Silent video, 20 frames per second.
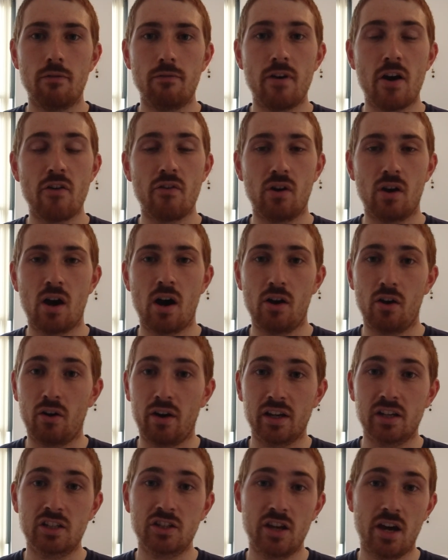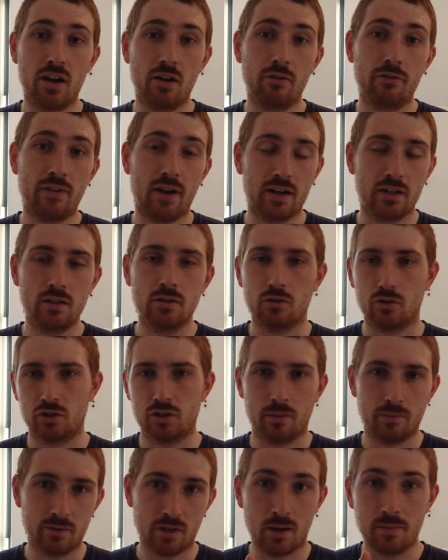very reliant on external factors, not
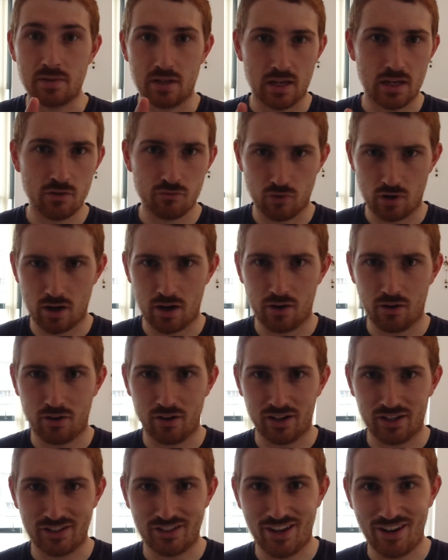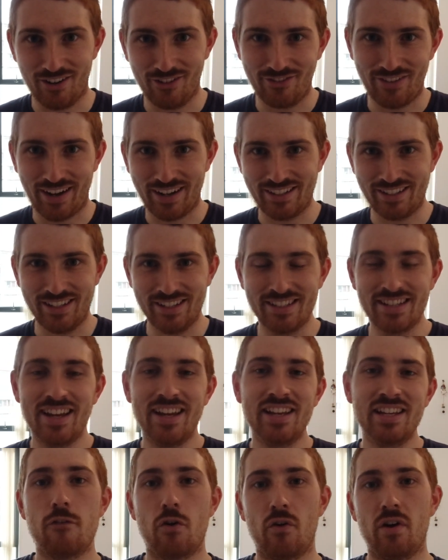sometimes, it is reliant on external factors.
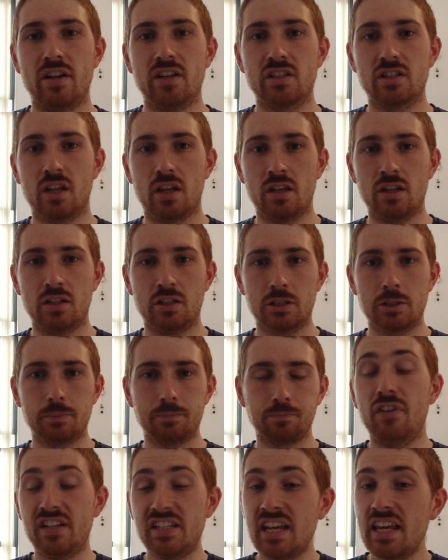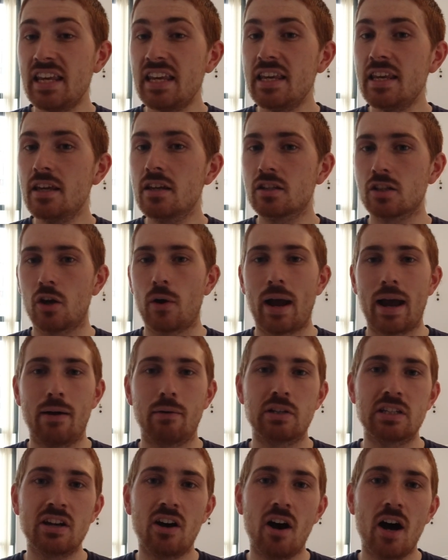For instance, fatigue, so
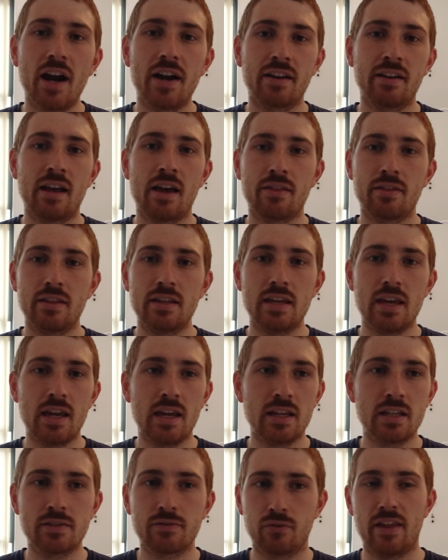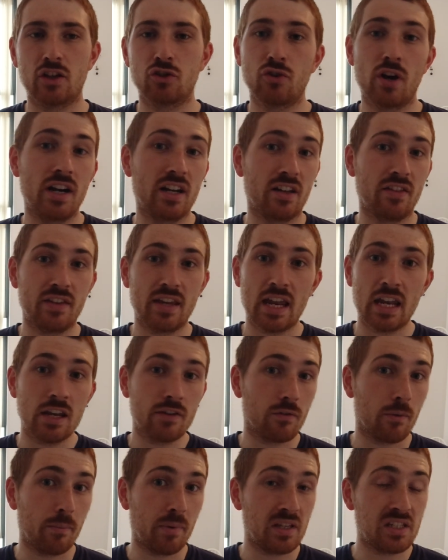how tired an athlete is, they're training at the end
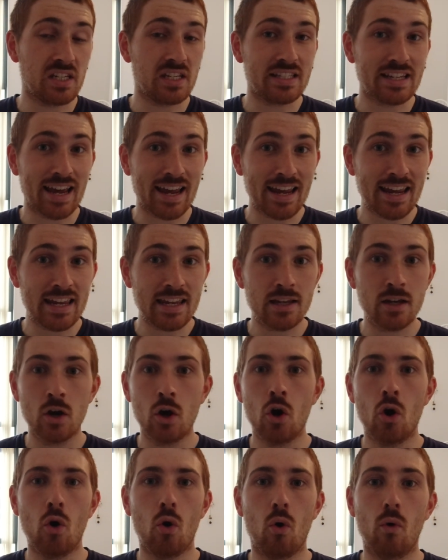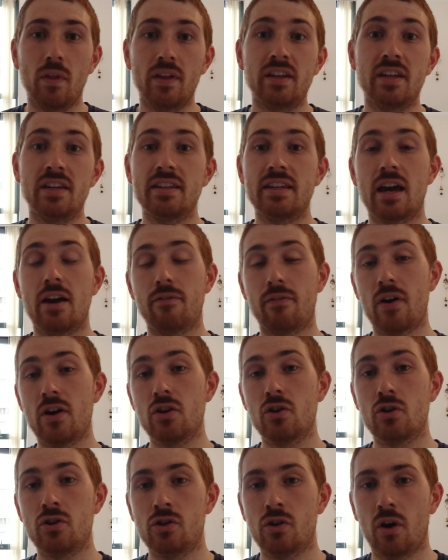of a busy day, or they didn't get a very
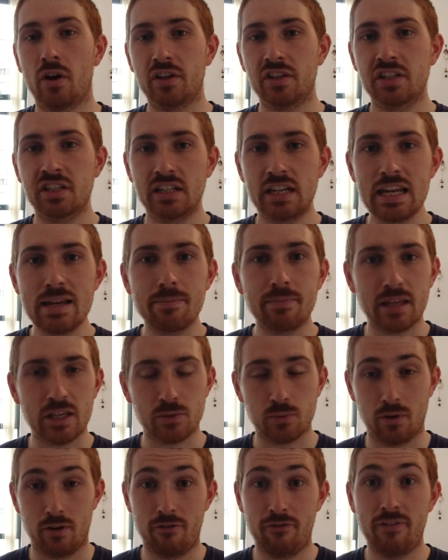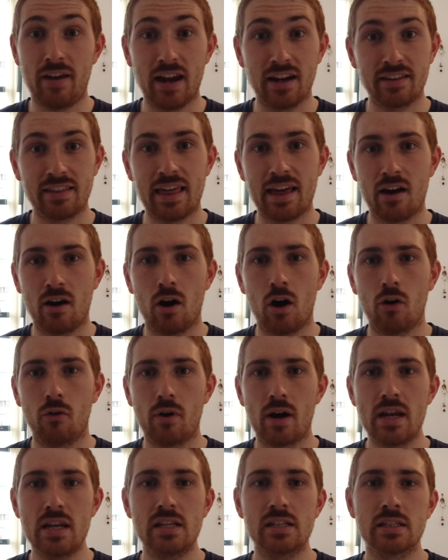good night's sleep, this will affect their heart
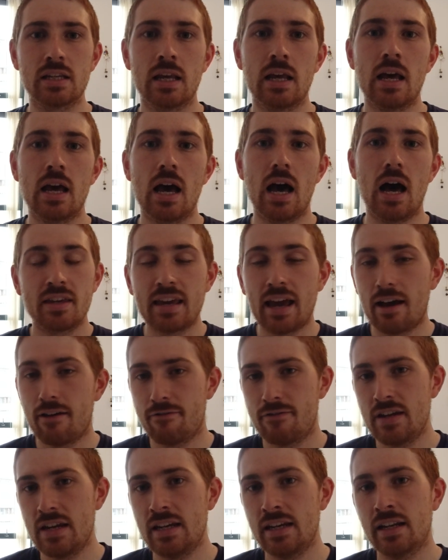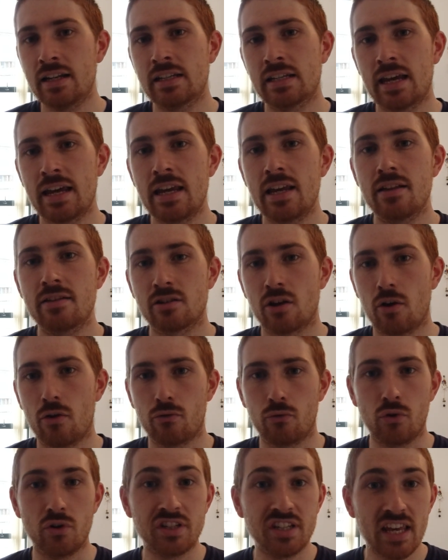rate. Caffeine intake, so
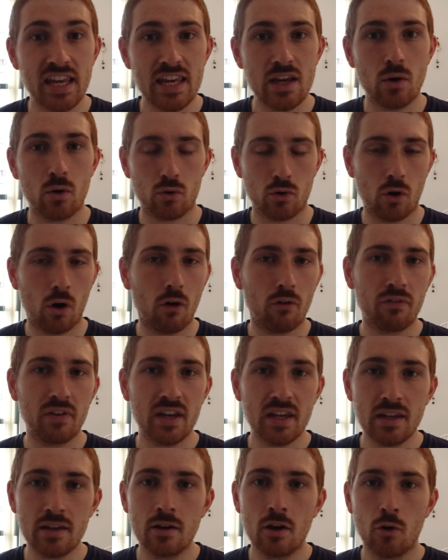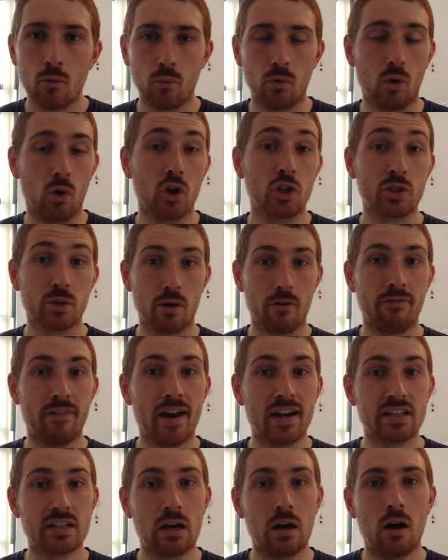through tea or coffee, will also
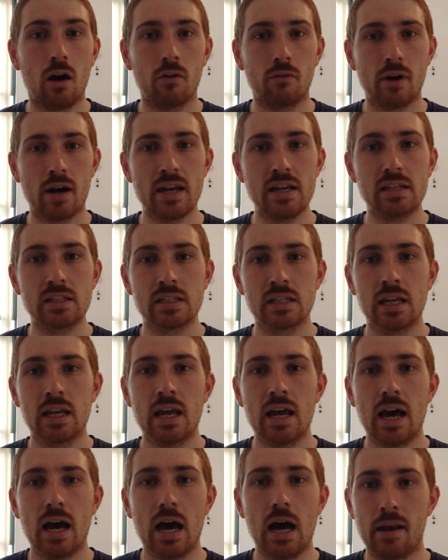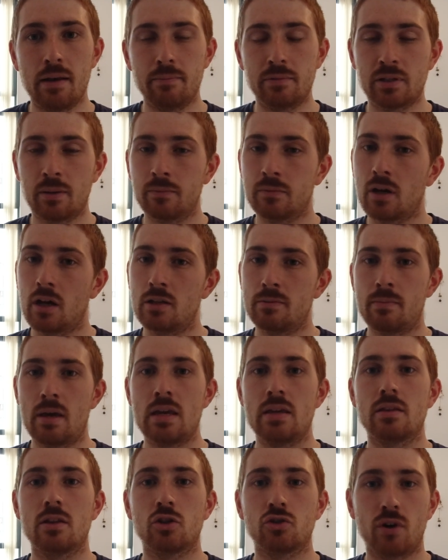affect a heart rate and sometimes
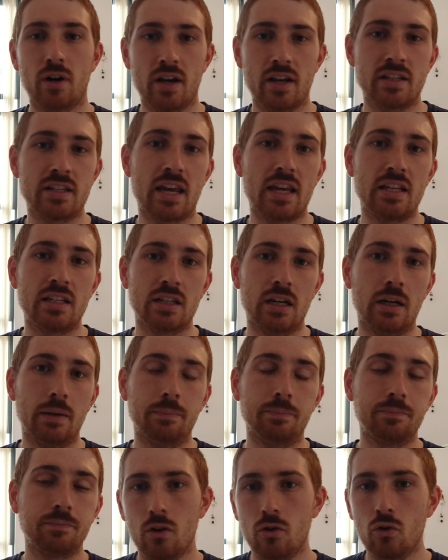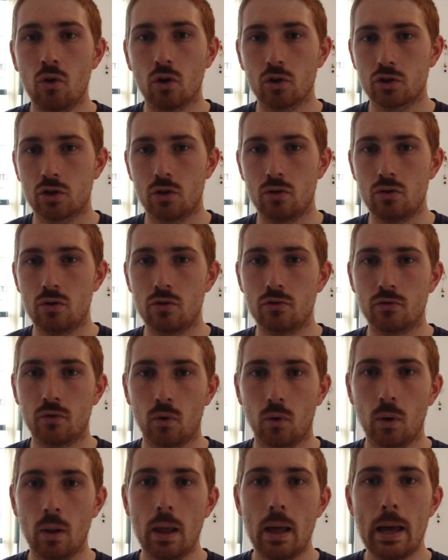make the training data not so
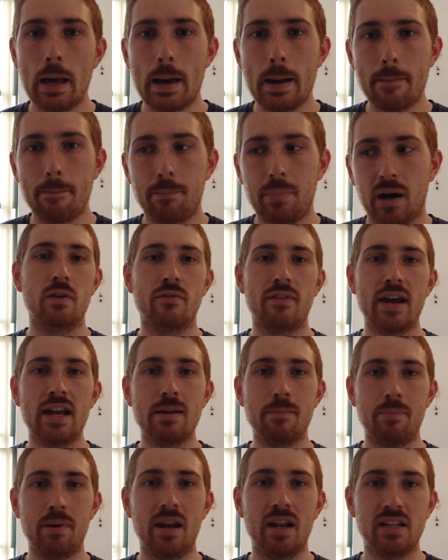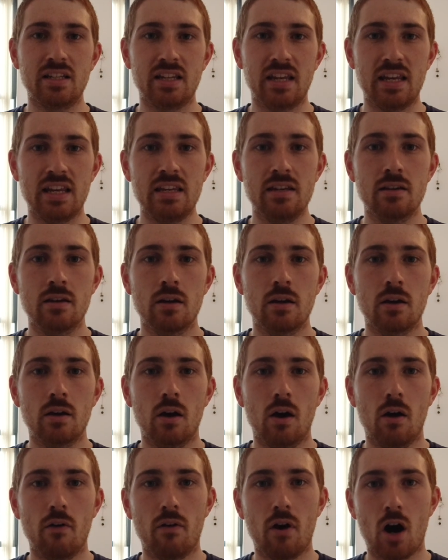useful. But the availability
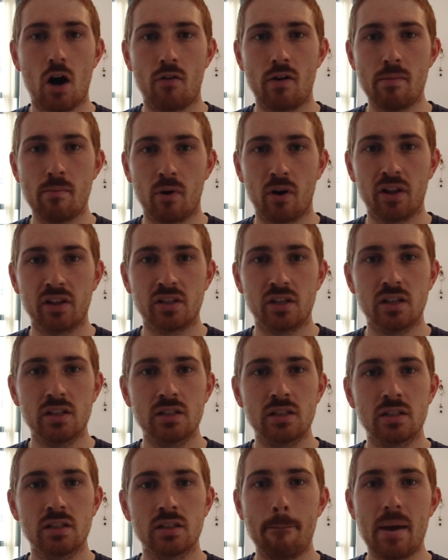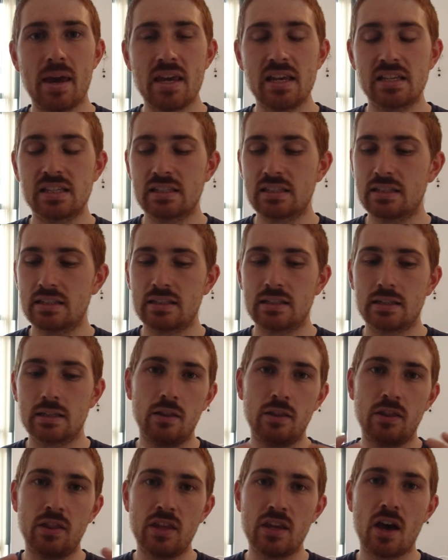of heart rate monitors makes
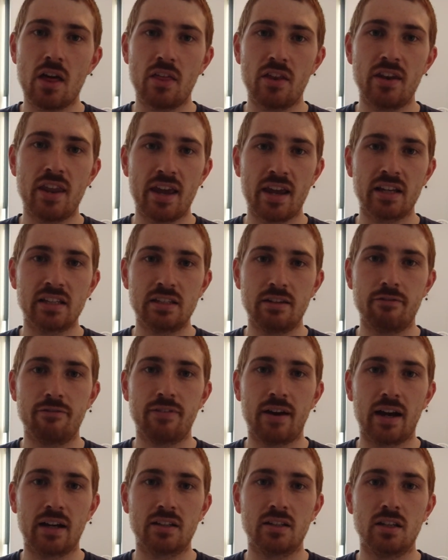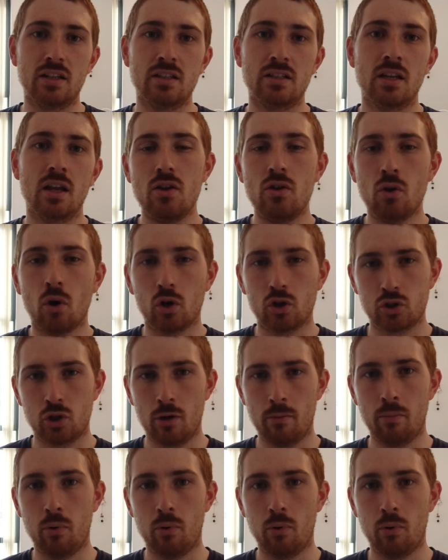the other negative factors not so